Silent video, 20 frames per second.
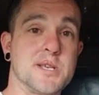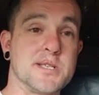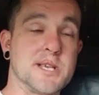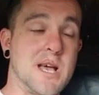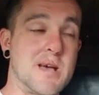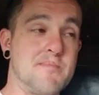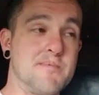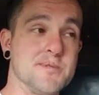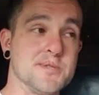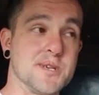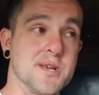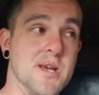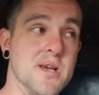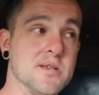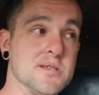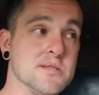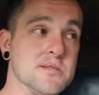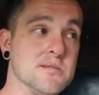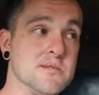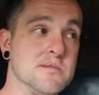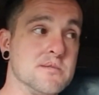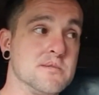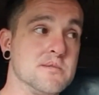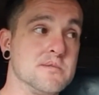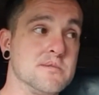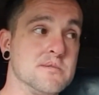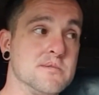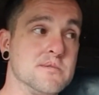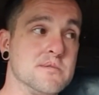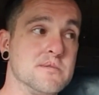as it happens, I guess.
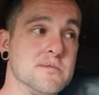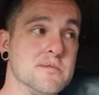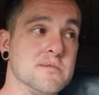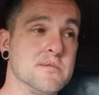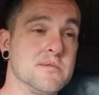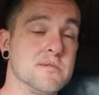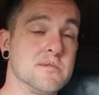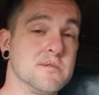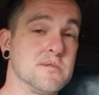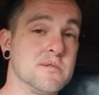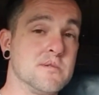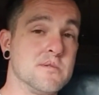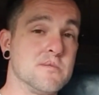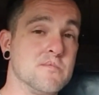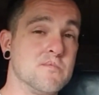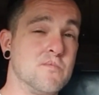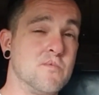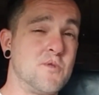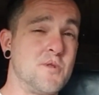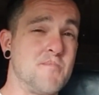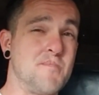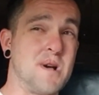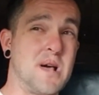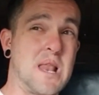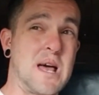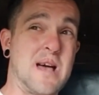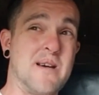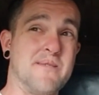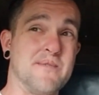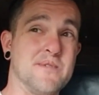What a
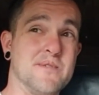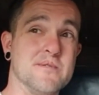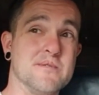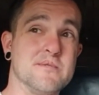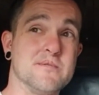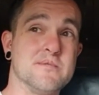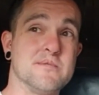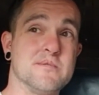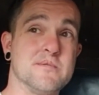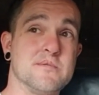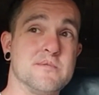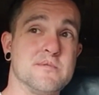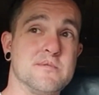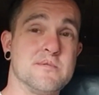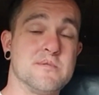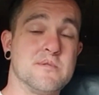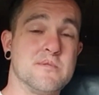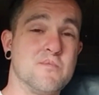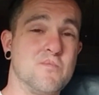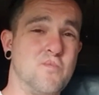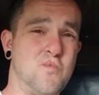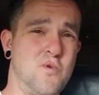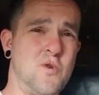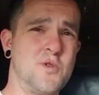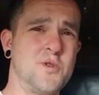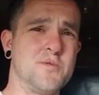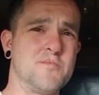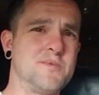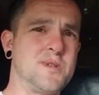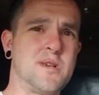palaver.
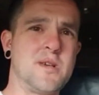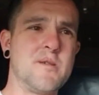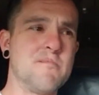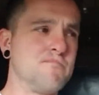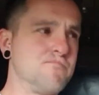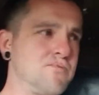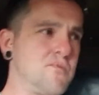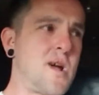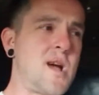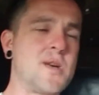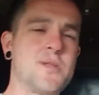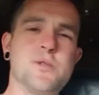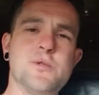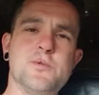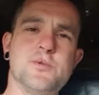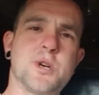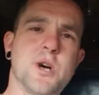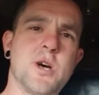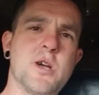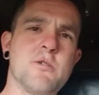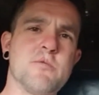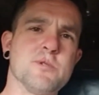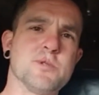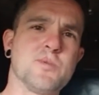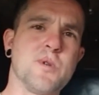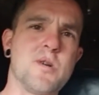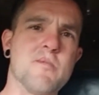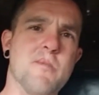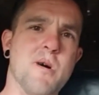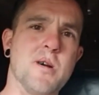What a... That, brand new tyre
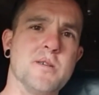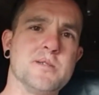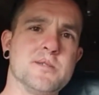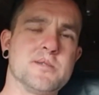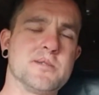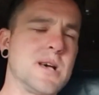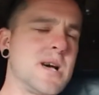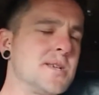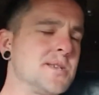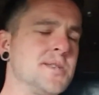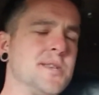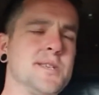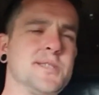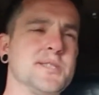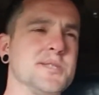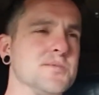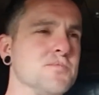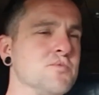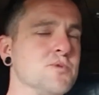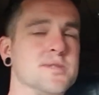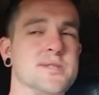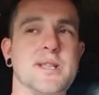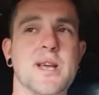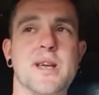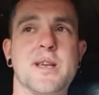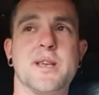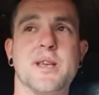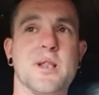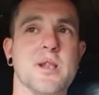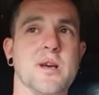as well, mind. That's, this is
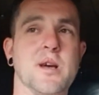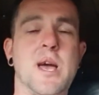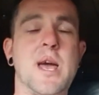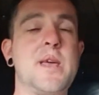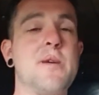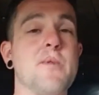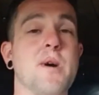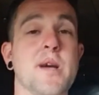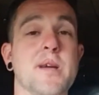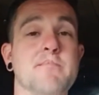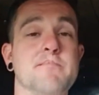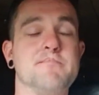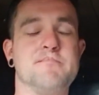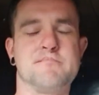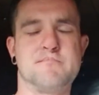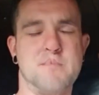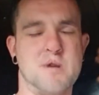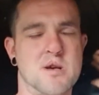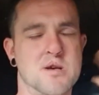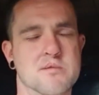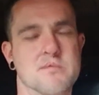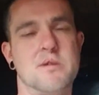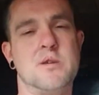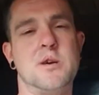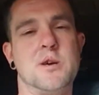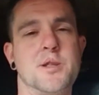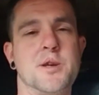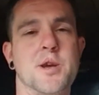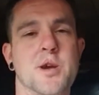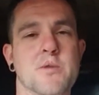ridiculous. Anyway,
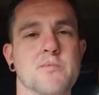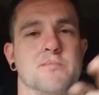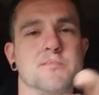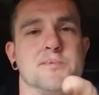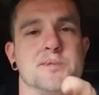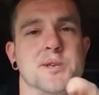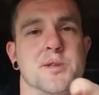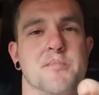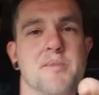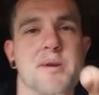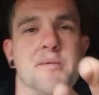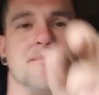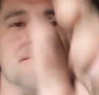I'm going to go. See you in